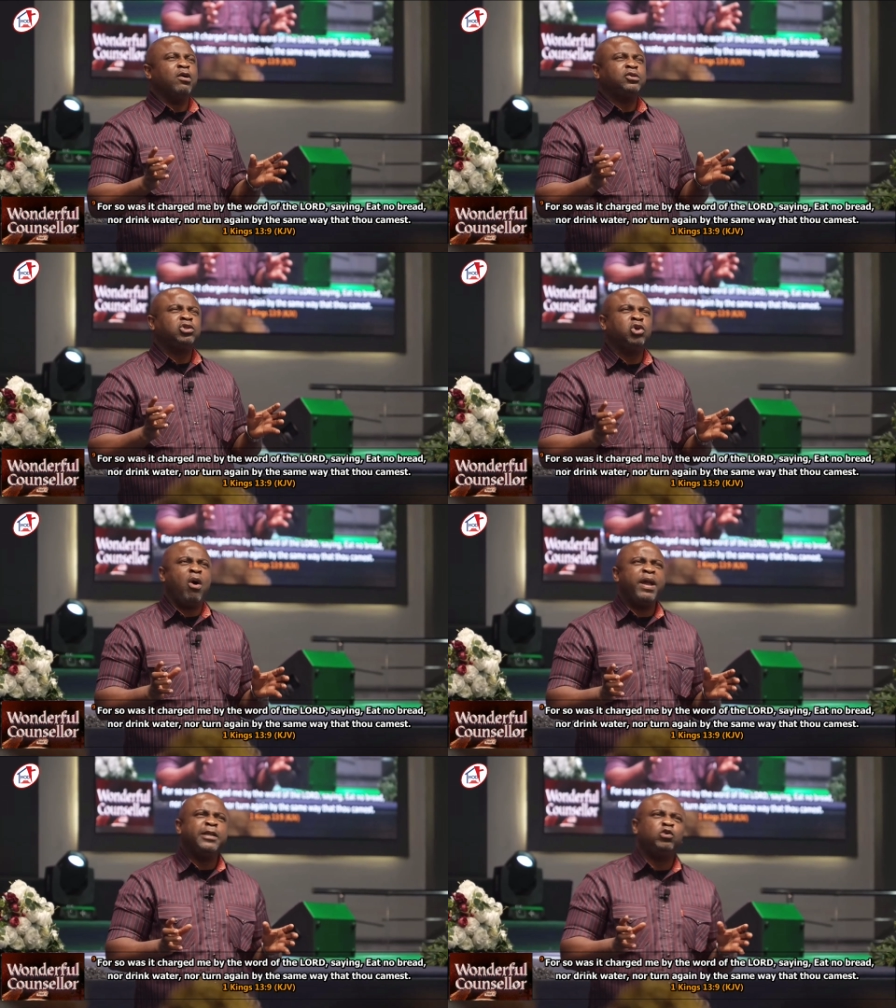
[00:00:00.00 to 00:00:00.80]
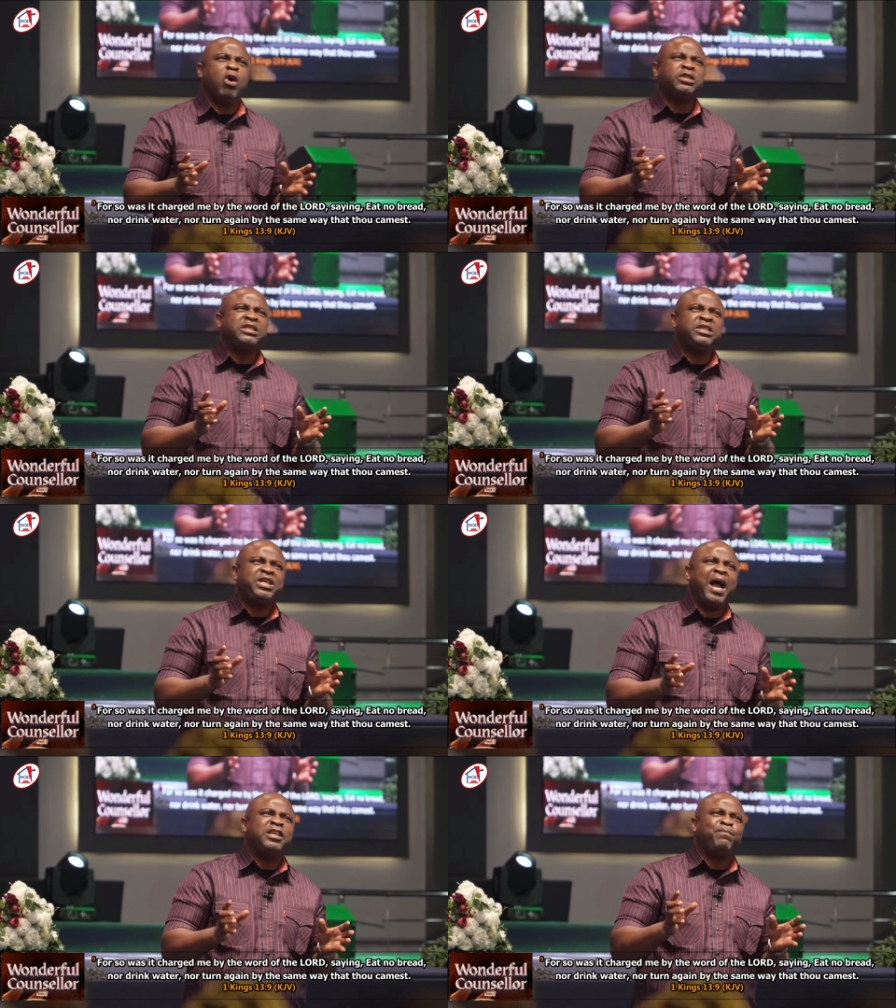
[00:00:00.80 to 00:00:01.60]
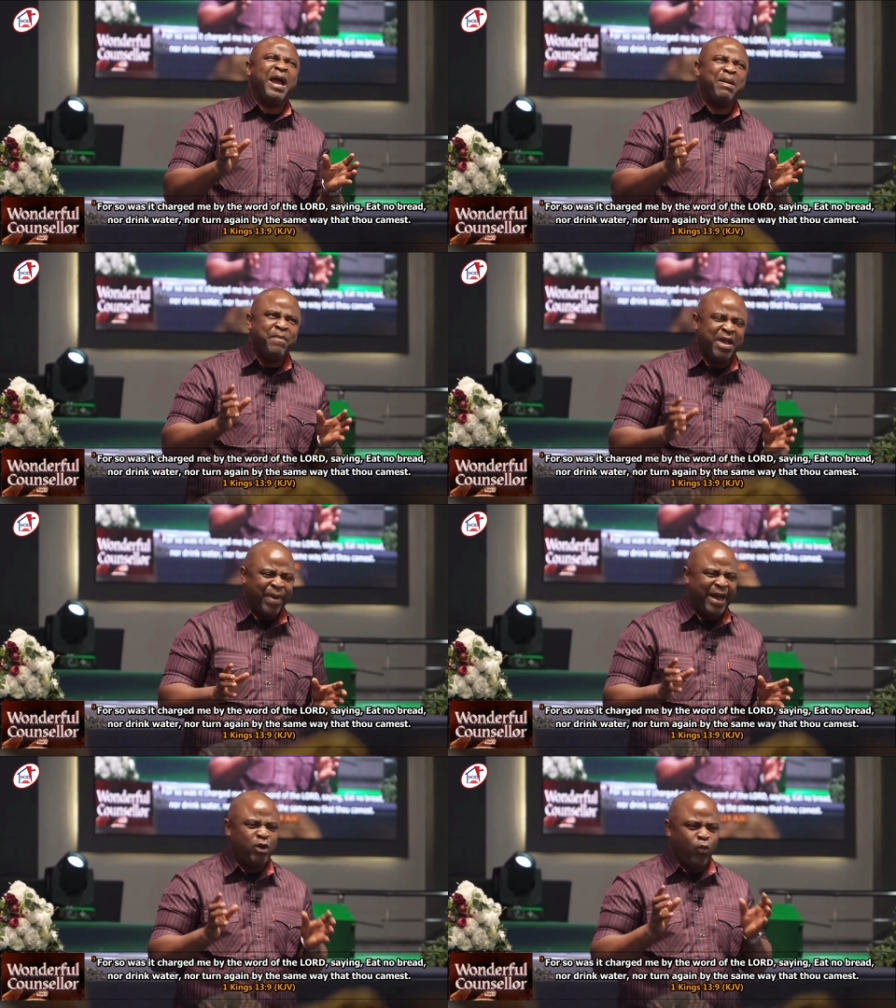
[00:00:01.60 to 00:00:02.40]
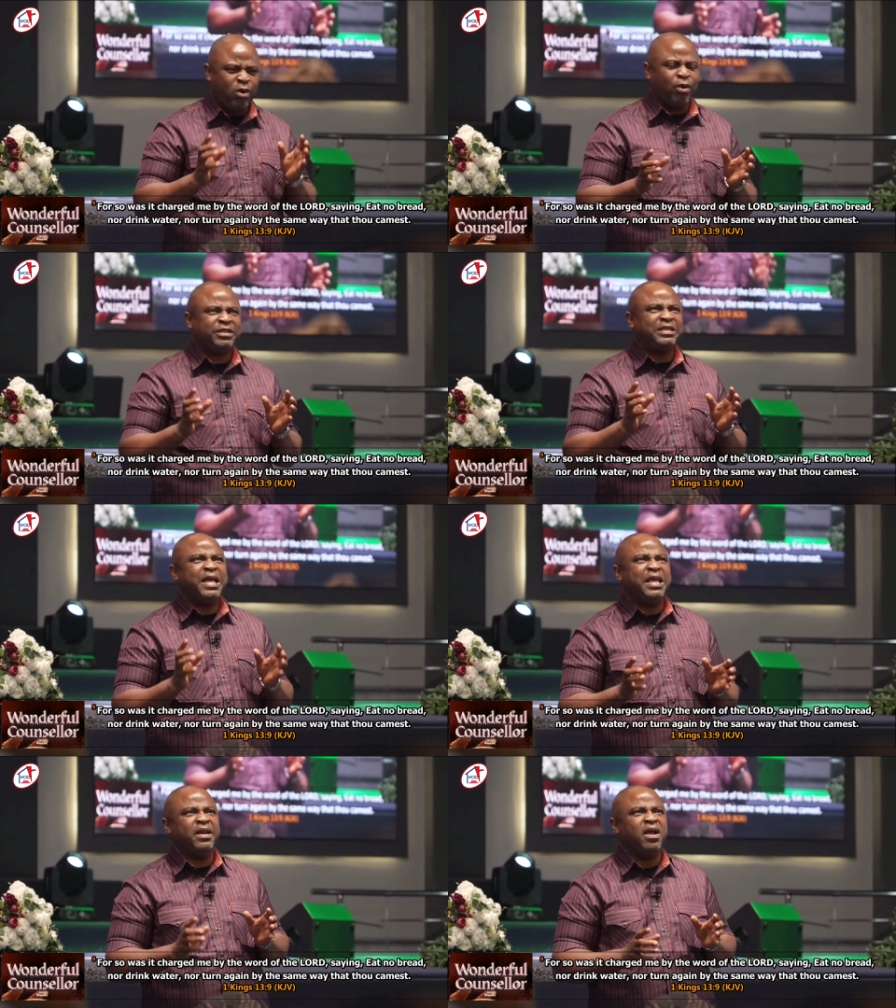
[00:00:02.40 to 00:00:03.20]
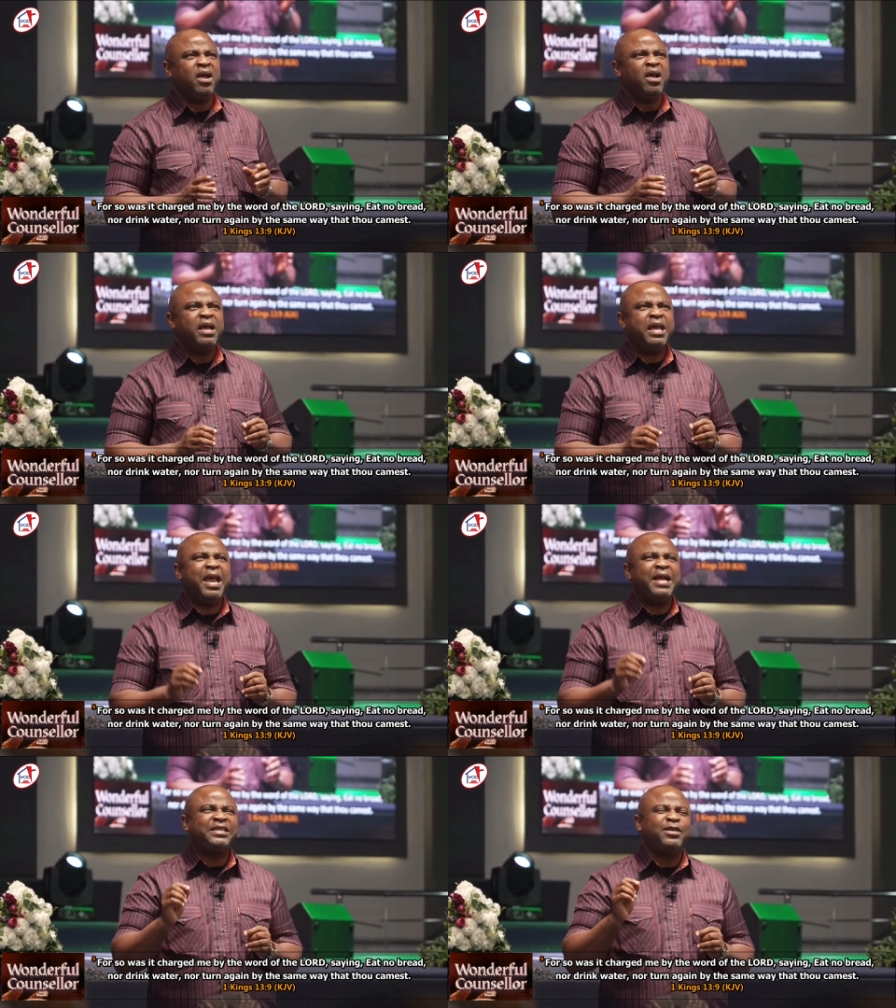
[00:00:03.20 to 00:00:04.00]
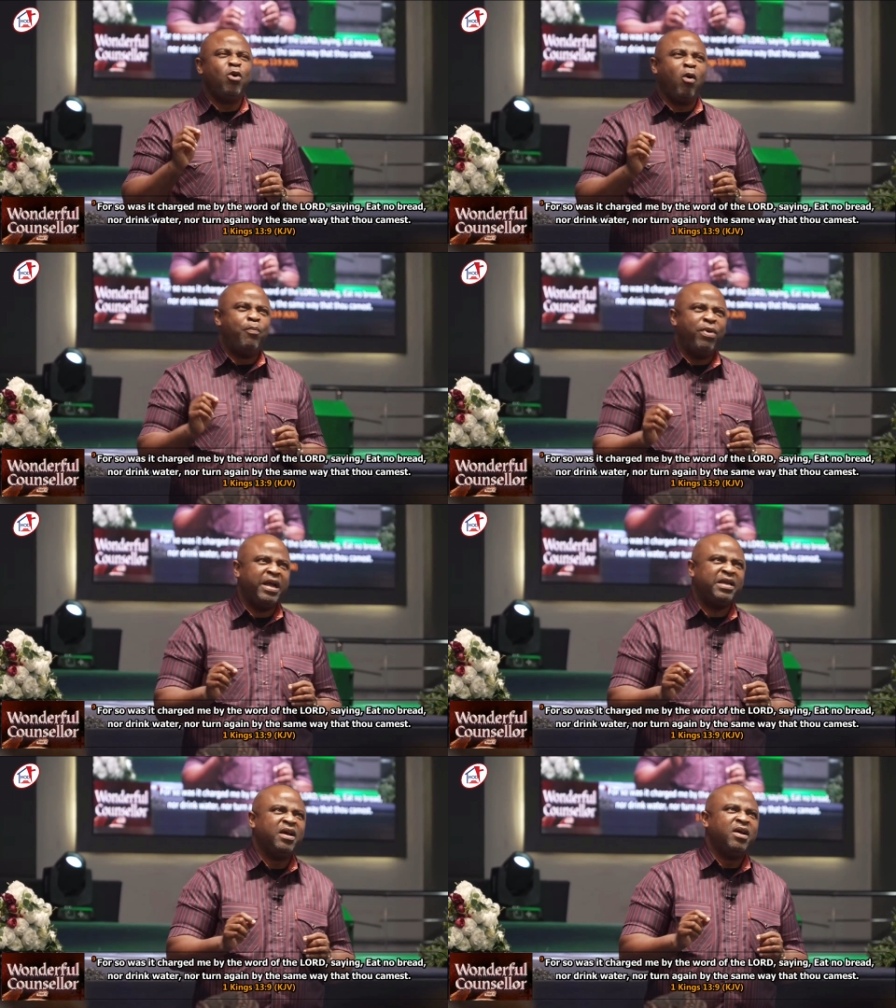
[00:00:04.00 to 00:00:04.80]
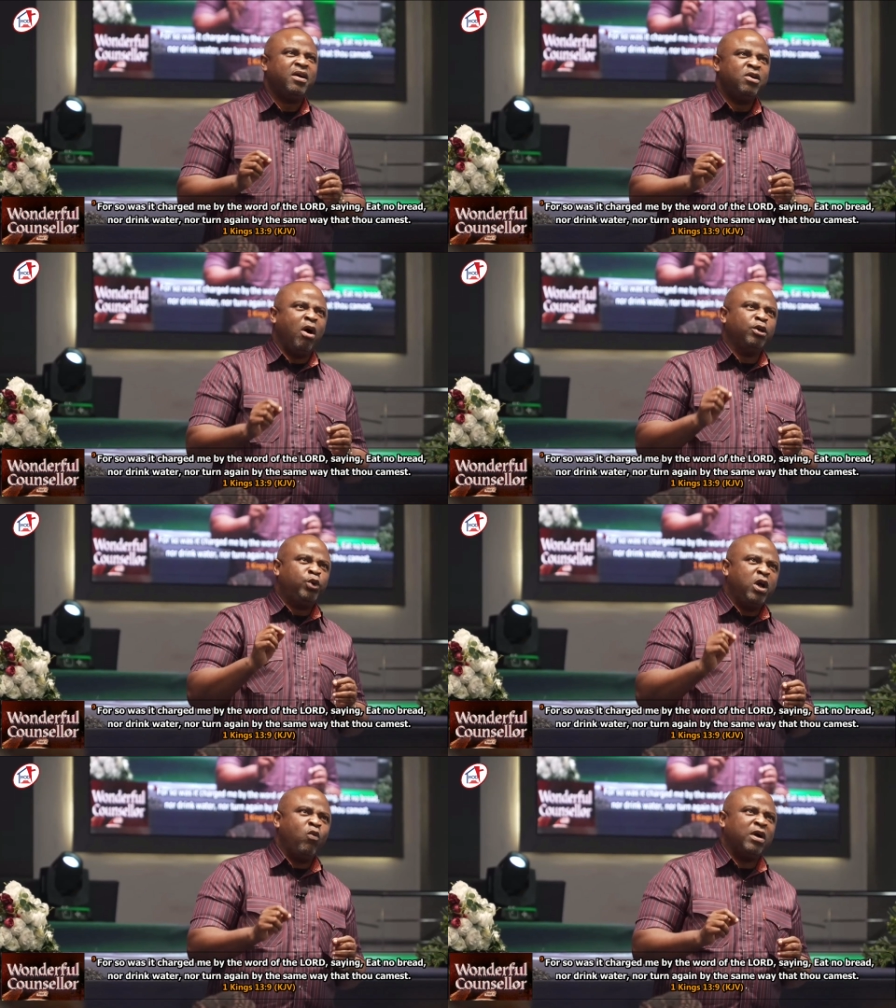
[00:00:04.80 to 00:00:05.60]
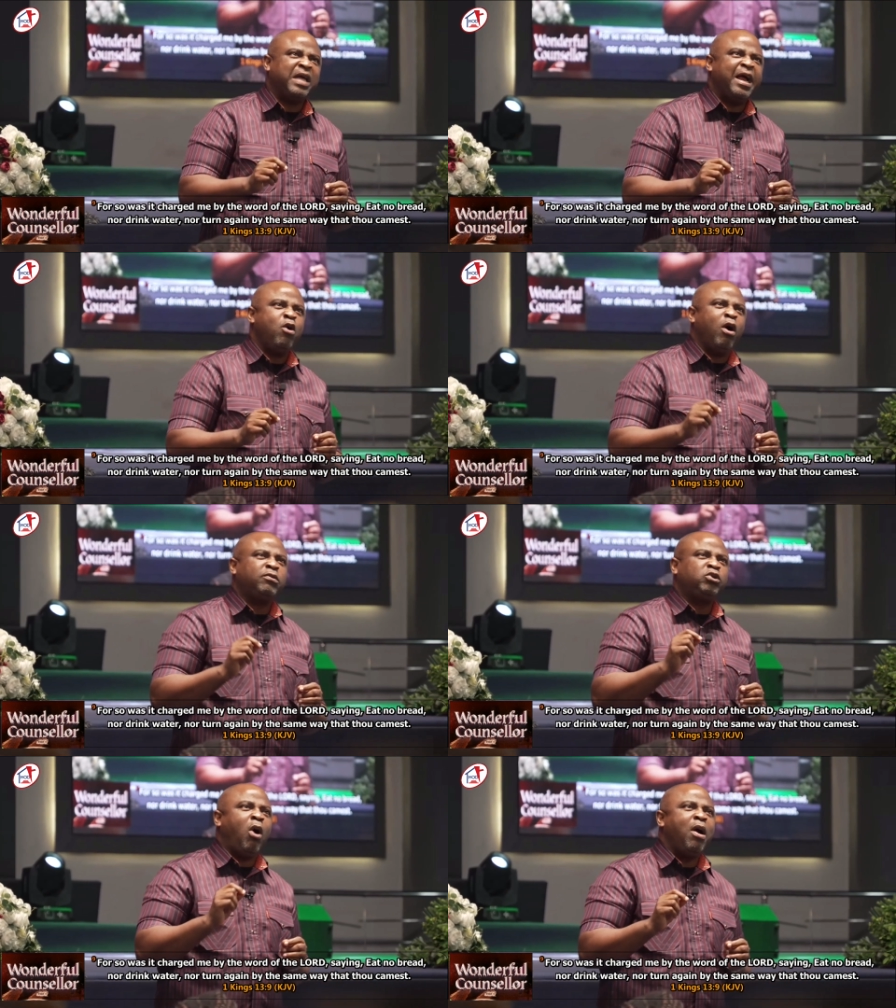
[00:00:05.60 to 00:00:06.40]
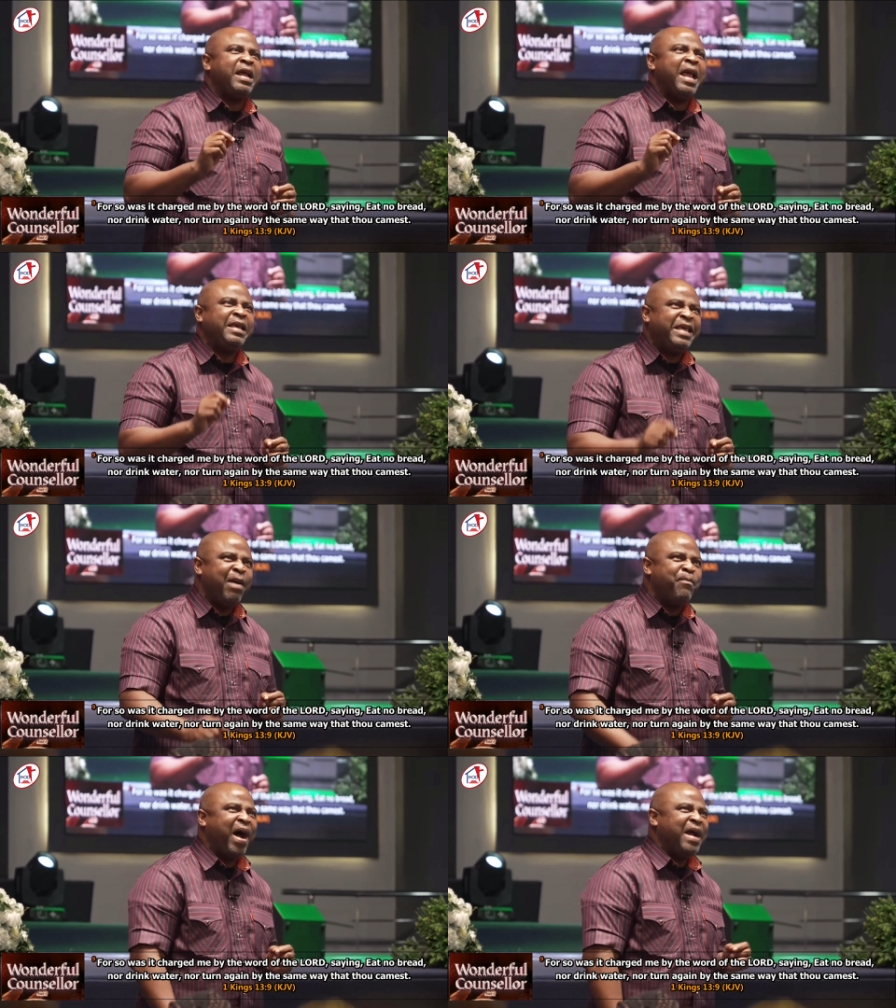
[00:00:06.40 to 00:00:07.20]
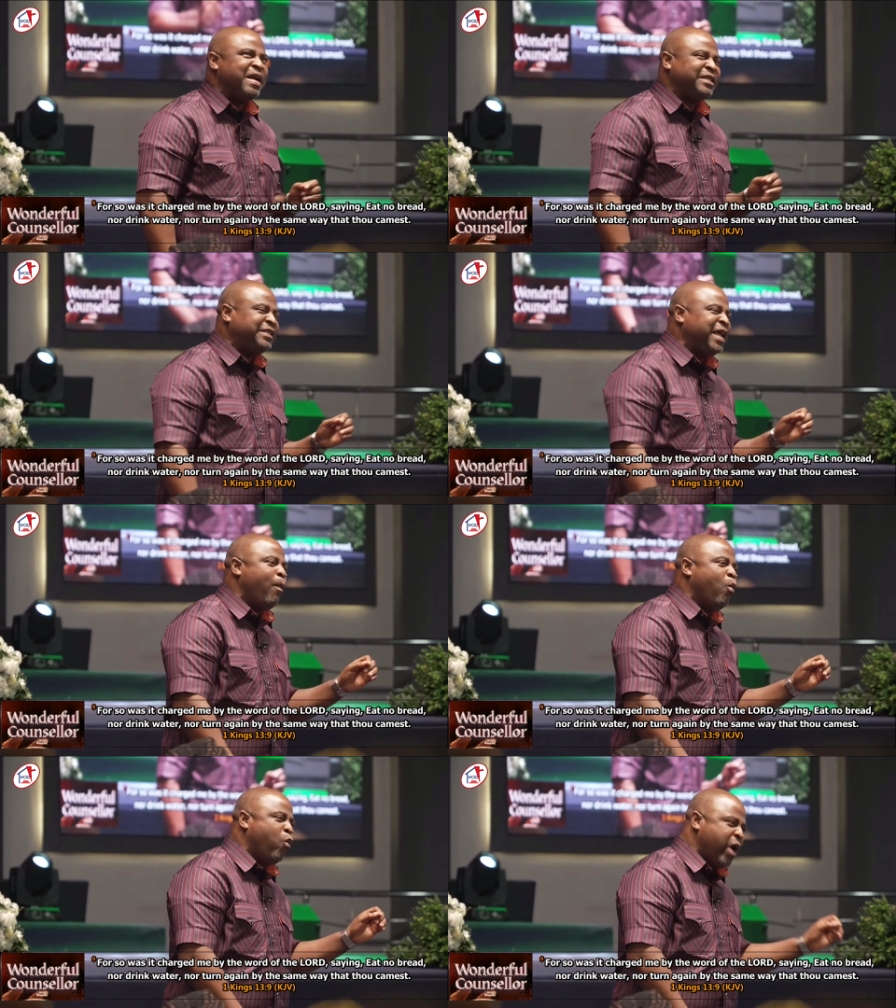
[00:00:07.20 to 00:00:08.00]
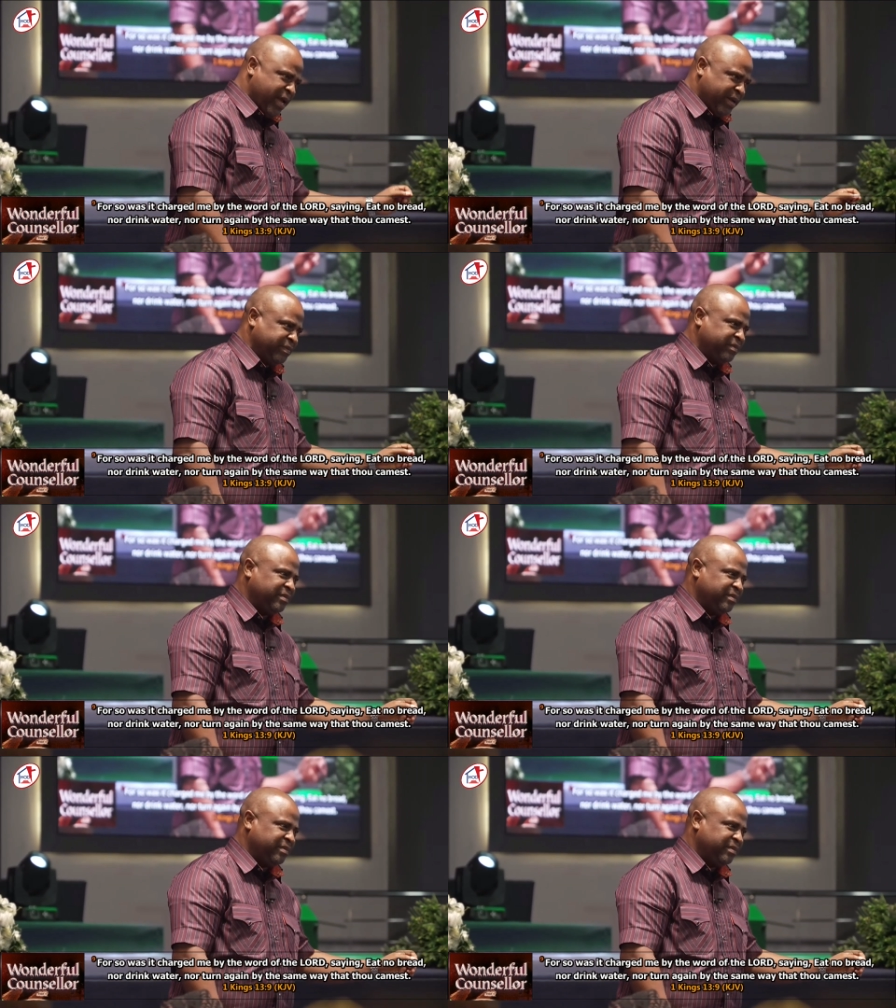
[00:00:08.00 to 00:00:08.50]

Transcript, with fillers: For so it was charged by me, by the word Lord, saying, Eat no bread, nor drink water, nor turn again by the same way.